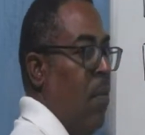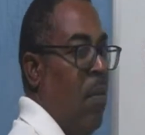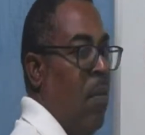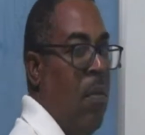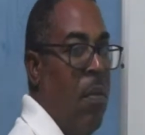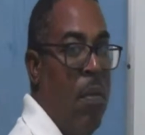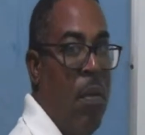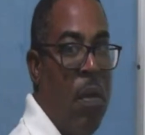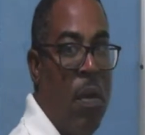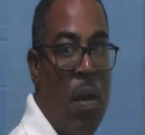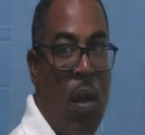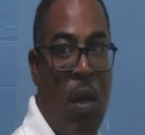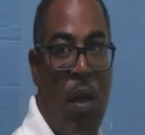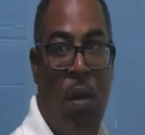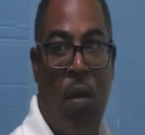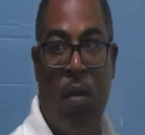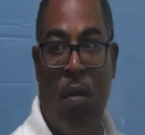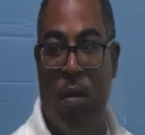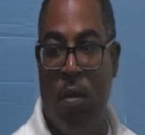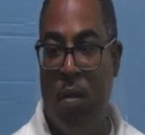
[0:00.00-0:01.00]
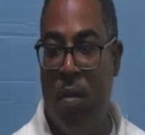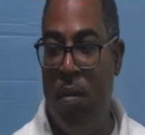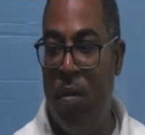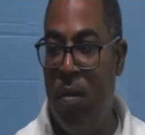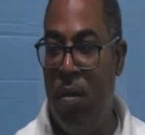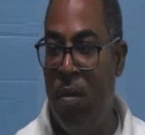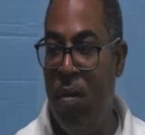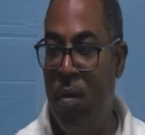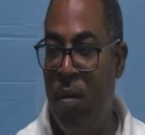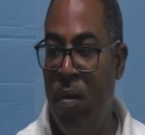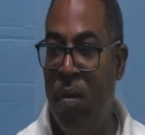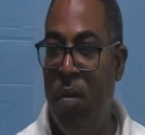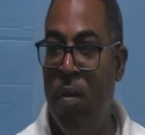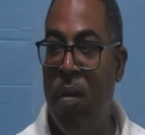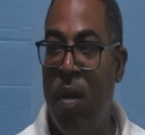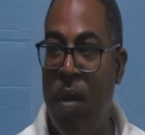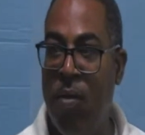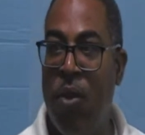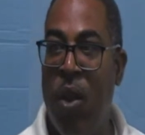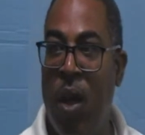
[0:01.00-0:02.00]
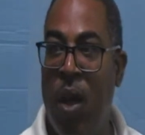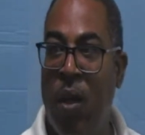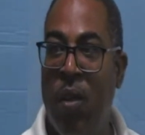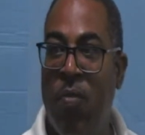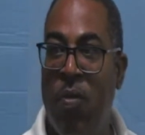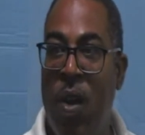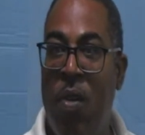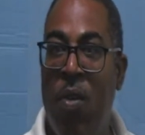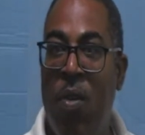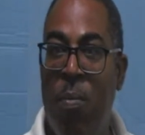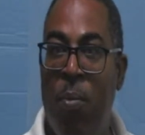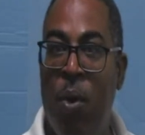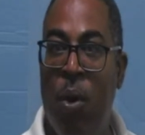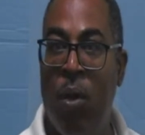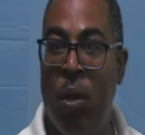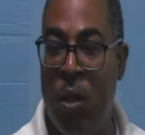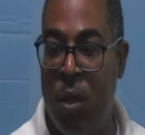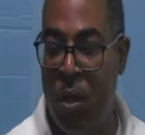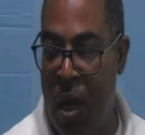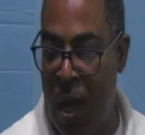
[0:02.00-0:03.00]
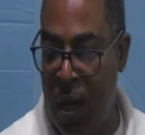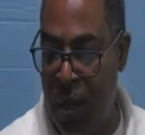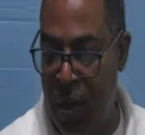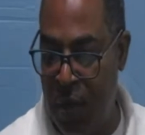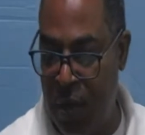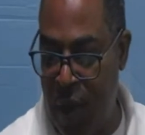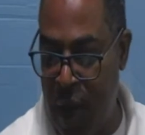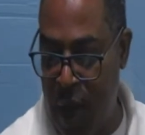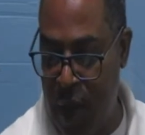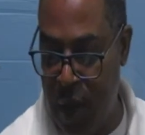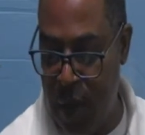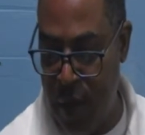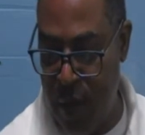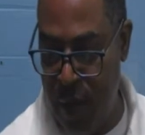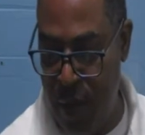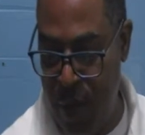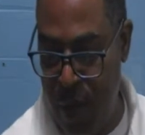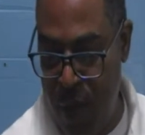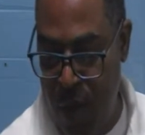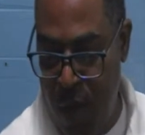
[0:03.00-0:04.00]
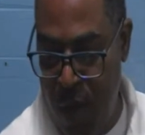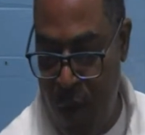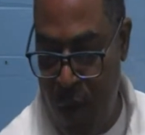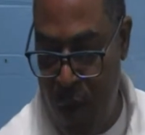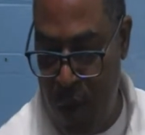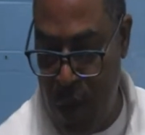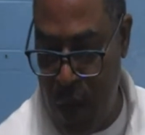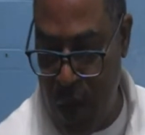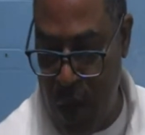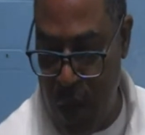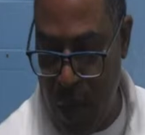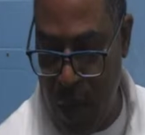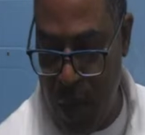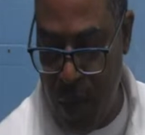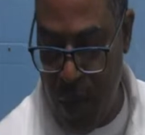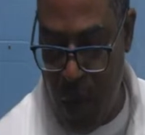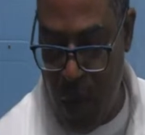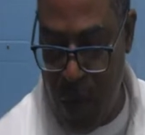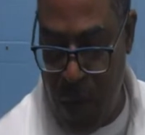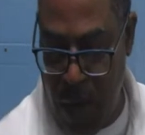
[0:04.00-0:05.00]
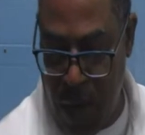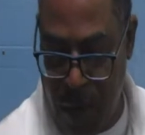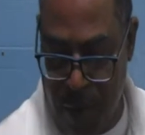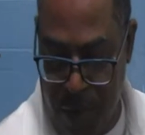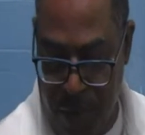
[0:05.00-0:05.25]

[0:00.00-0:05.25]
Okay? Very important to understand. Okay, now then.